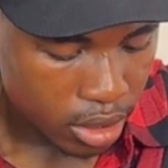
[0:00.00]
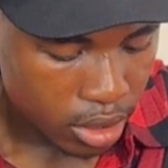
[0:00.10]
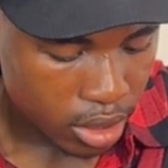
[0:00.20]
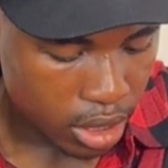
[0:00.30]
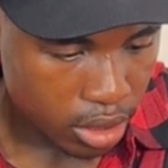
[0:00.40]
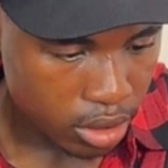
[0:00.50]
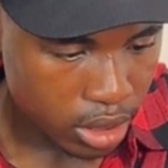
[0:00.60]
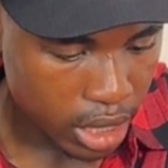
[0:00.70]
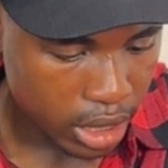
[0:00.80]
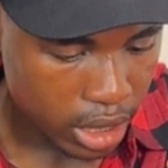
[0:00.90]
You can use
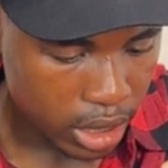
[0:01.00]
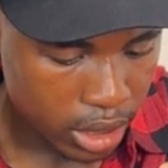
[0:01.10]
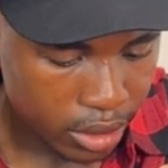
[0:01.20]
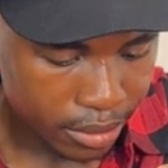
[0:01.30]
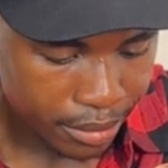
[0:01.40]
darken.